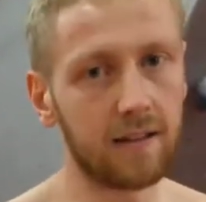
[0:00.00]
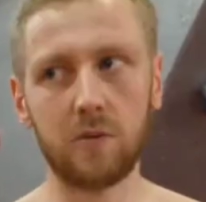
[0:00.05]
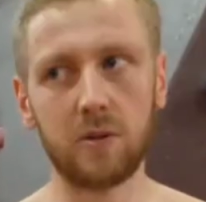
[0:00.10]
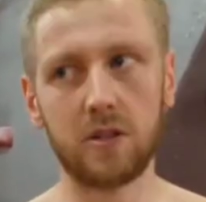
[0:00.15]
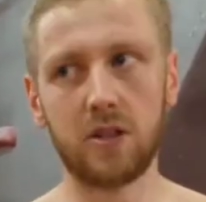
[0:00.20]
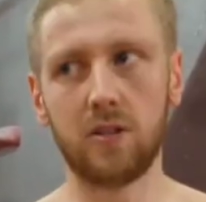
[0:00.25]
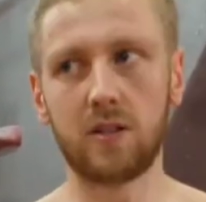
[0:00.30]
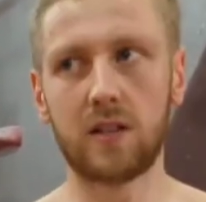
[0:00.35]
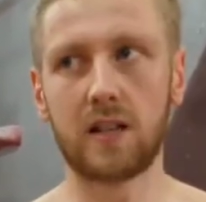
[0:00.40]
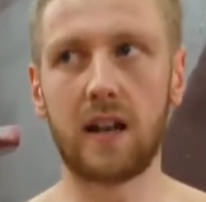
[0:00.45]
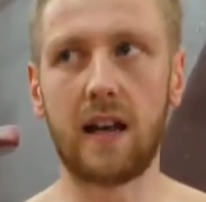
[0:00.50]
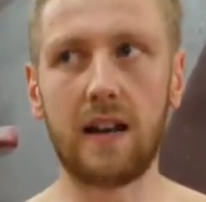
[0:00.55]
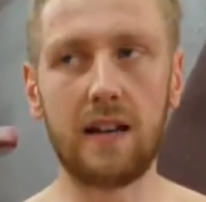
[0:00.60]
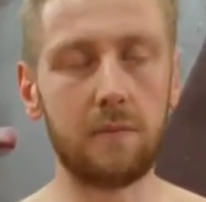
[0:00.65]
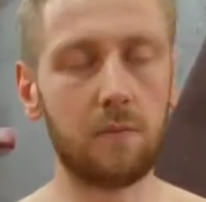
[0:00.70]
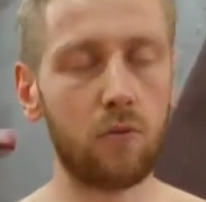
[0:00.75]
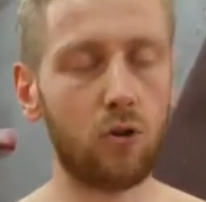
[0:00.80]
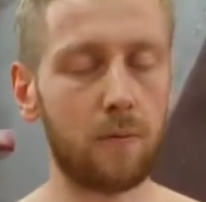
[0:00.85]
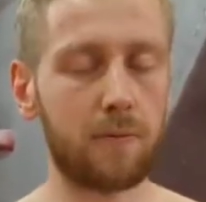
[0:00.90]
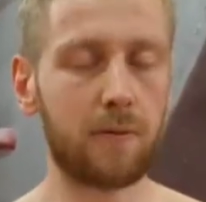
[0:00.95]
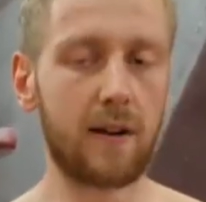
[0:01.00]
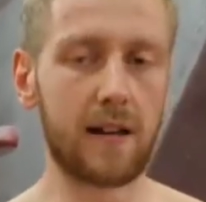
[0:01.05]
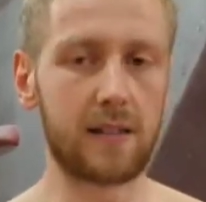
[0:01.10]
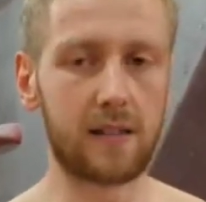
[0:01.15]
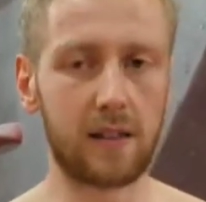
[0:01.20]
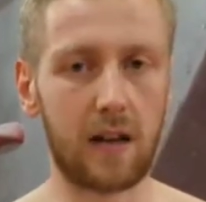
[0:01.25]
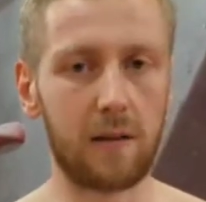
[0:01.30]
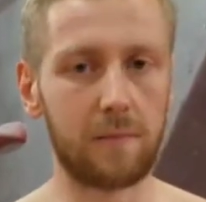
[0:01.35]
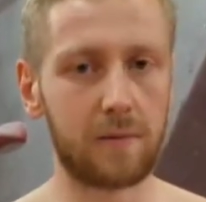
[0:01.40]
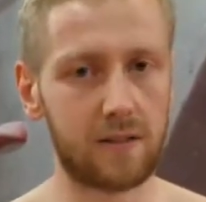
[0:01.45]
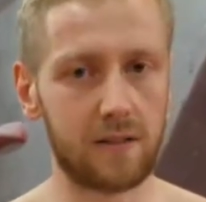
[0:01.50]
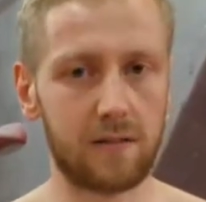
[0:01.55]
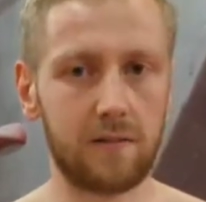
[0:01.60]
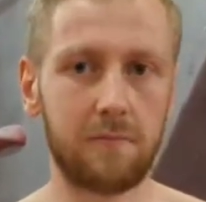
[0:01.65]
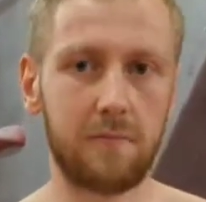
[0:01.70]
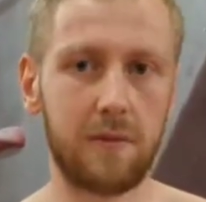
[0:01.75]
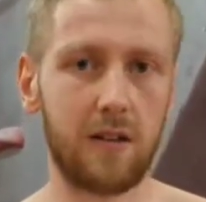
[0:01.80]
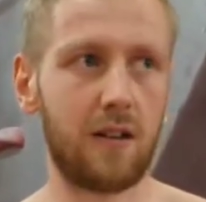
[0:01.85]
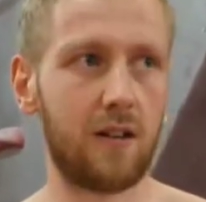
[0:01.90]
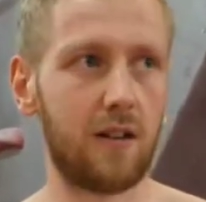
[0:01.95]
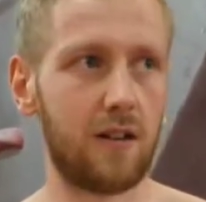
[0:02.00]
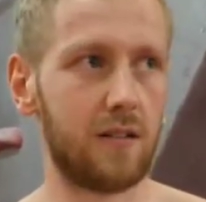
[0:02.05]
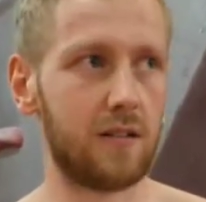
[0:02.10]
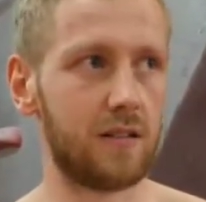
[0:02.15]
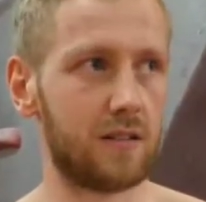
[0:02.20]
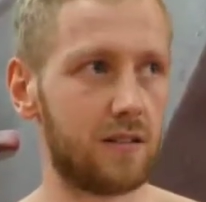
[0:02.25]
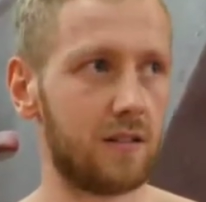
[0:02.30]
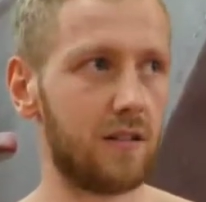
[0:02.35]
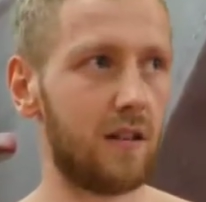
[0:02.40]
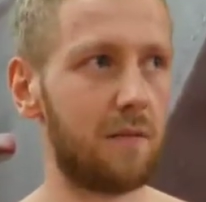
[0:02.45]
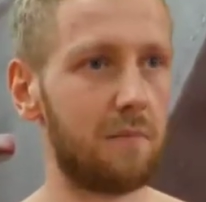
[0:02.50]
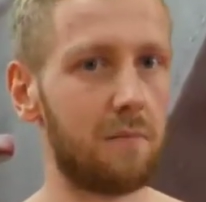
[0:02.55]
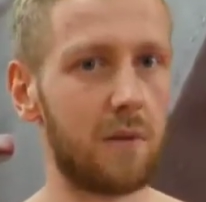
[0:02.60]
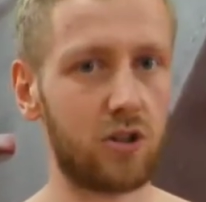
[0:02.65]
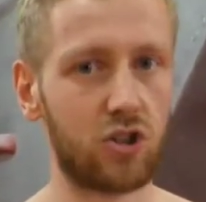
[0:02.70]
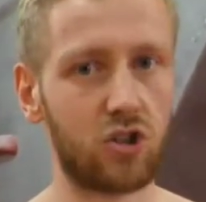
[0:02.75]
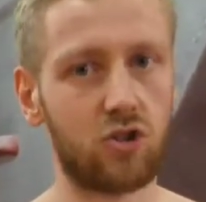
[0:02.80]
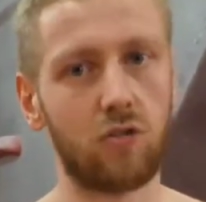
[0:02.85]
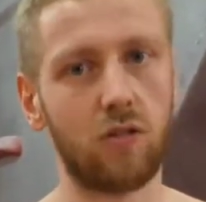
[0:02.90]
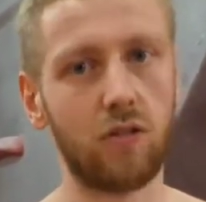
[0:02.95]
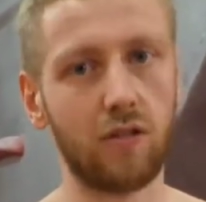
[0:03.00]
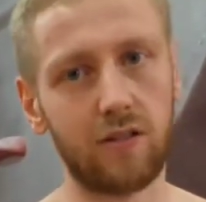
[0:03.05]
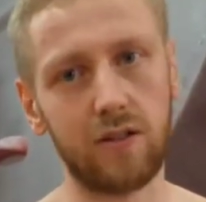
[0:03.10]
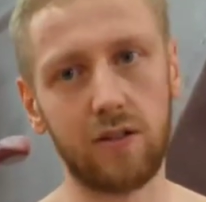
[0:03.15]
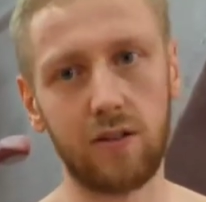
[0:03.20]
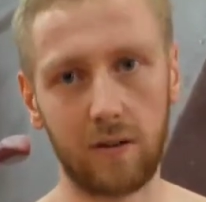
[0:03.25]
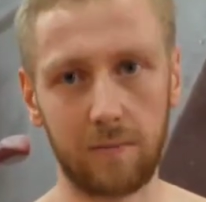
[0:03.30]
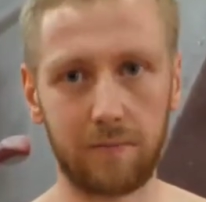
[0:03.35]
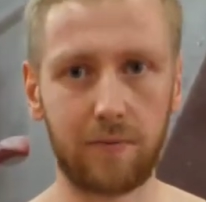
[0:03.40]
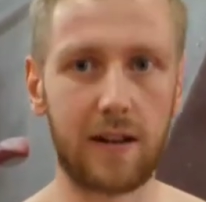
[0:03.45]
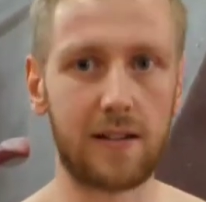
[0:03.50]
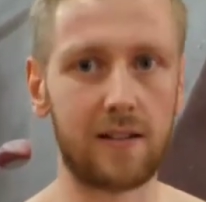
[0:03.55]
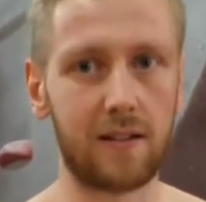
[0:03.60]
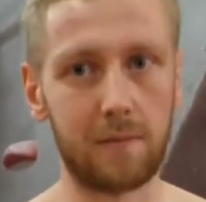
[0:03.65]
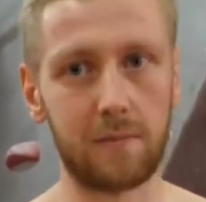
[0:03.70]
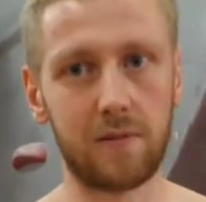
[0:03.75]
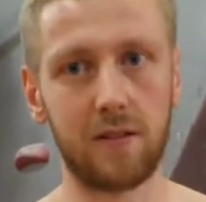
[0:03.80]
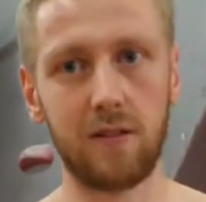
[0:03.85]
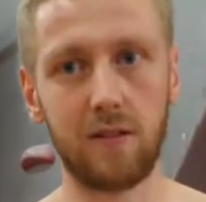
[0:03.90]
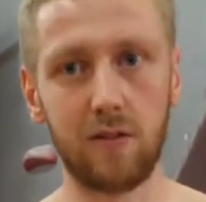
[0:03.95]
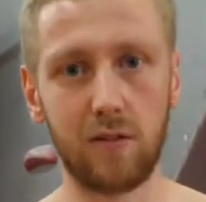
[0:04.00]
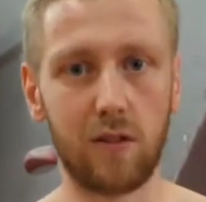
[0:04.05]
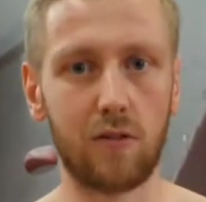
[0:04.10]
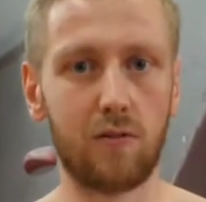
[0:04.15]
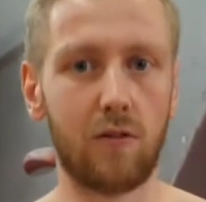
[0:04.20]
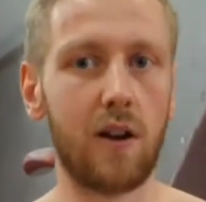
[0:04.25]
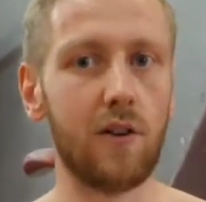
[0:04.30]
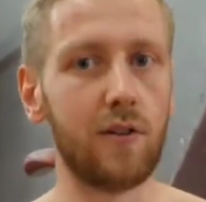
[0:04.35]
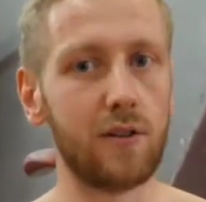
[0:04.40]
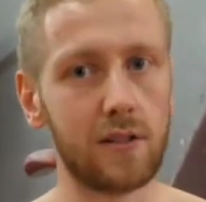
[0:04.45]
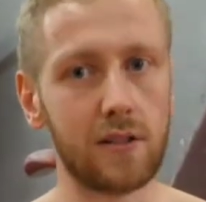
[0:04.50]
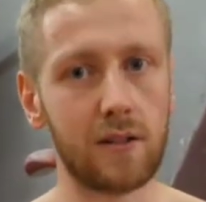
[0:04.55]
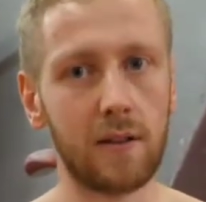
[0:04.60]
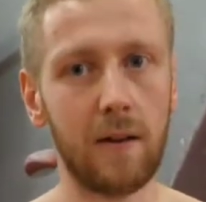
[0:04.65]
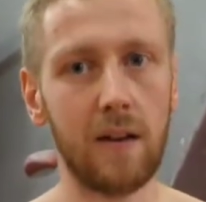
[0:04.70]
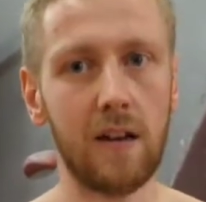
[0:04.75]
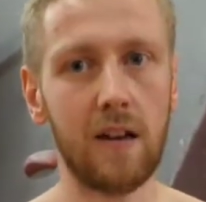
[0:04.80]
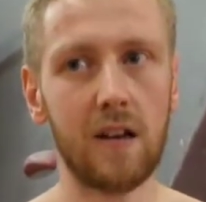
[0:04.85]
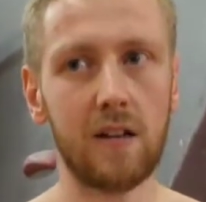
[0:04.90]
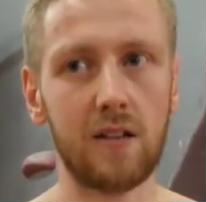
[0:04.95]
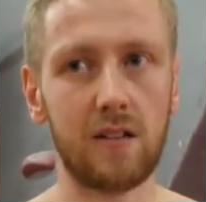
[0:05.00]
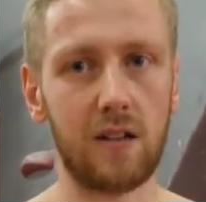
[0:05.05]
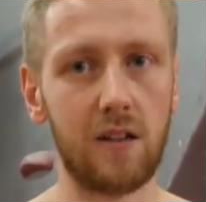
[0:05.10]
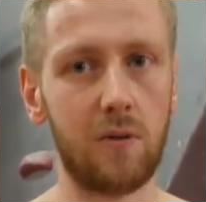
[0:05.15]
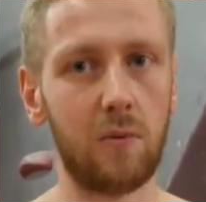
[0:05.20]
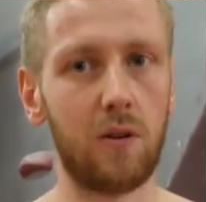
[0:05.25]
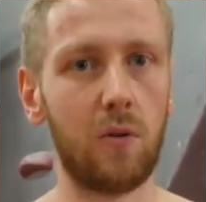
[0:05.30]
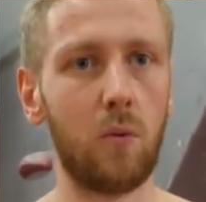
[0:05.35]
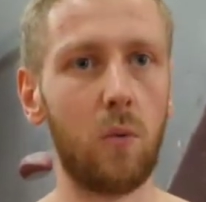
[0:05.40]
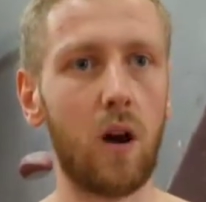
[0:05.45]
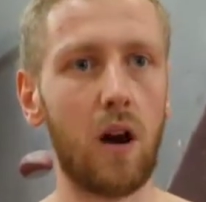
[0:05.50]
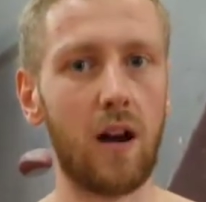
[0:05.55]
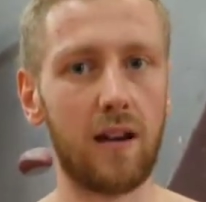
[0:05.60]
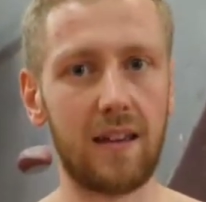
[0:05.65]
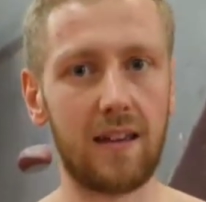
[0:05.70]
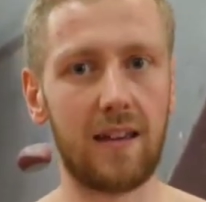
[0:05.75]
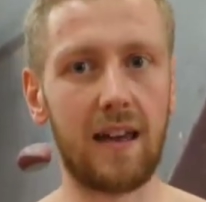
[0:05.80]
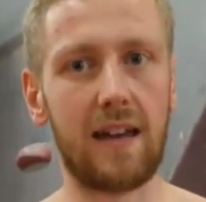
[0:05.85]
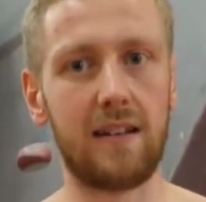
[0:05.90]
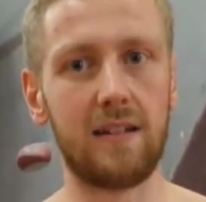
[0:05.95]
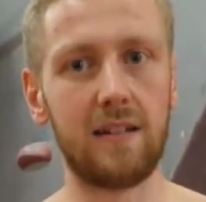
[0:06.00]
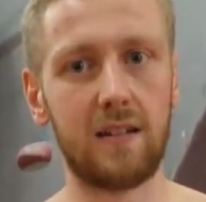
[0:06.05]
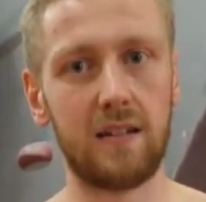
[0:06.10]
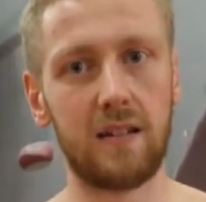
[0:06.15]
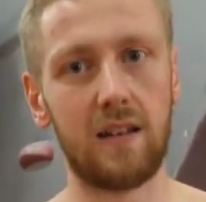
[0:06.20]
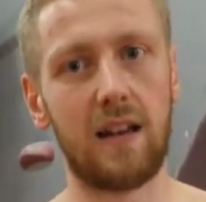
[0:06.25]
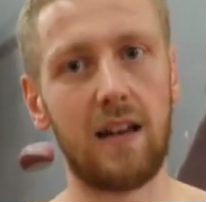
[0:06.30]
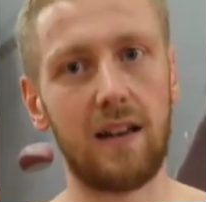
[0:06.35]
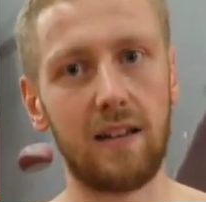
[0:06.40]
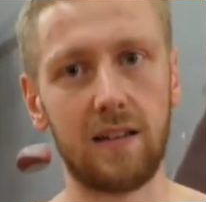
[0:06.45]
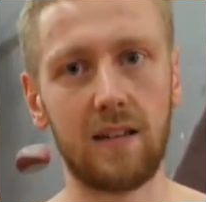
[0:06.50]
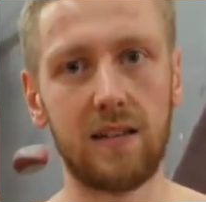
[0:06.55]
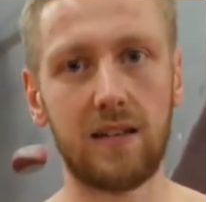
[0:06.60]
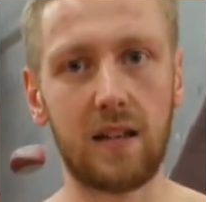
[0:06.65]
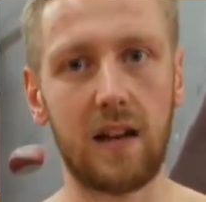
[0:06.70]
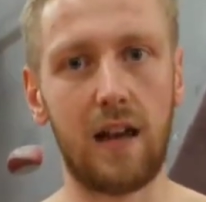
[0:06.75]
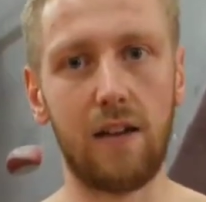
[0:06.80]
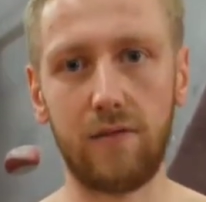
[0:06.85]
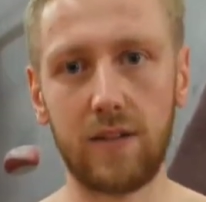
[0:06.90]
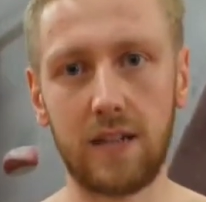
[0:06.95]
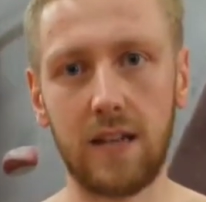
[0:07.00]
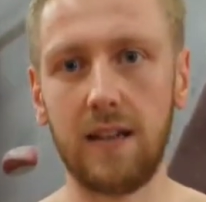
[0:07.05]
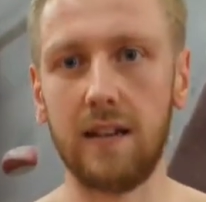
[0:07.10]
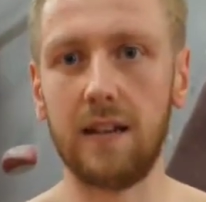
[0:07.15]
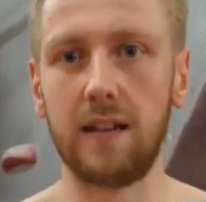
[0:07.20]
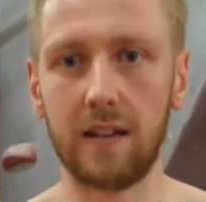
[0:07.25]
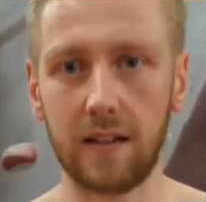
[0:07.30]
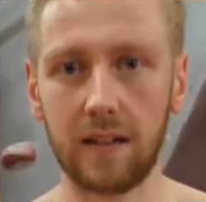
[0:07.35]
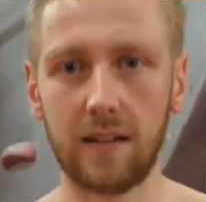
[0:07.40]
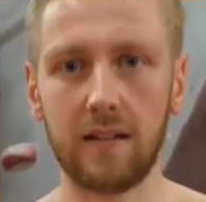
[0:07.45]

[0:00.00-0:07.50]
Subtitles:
We do slightly more press ups because I'm much stronger at doing press ups than doing the rows. So you want to work again to like slight fatigue.